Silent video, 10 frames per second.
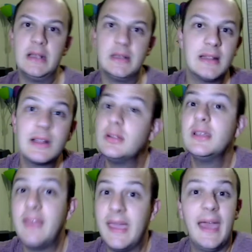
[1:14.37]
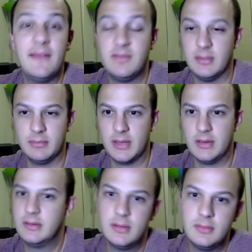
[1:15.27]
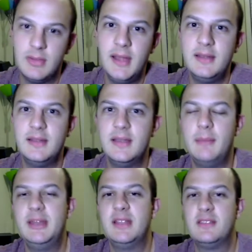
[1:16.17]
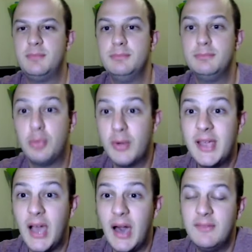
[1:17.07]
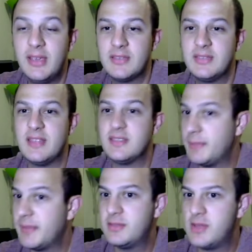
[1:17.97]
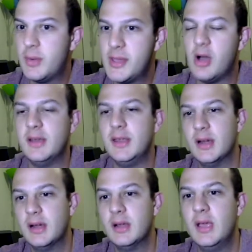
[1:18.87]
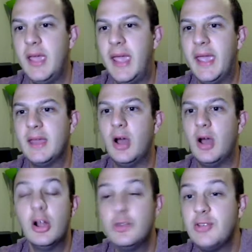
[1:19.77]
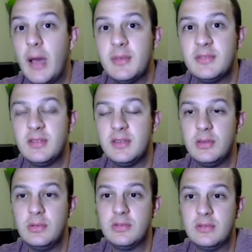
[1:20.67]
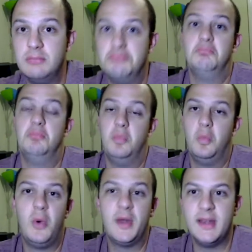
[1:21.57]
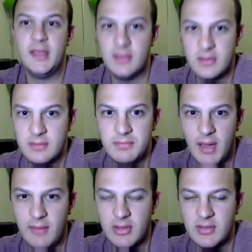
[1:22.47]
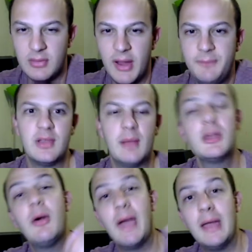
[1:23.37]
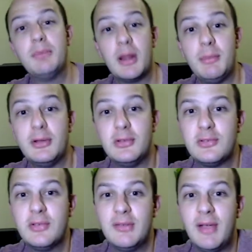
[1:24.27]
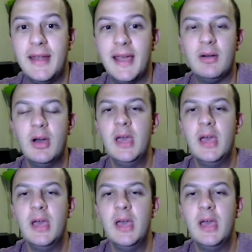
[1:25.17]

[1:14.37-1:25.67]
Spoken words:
Clearly they have something, right? I mean, it's pretty obvious that something's going on here, and our job is to deduce what it is, obviously, right? I'm going to go ahead and put up on your screen right now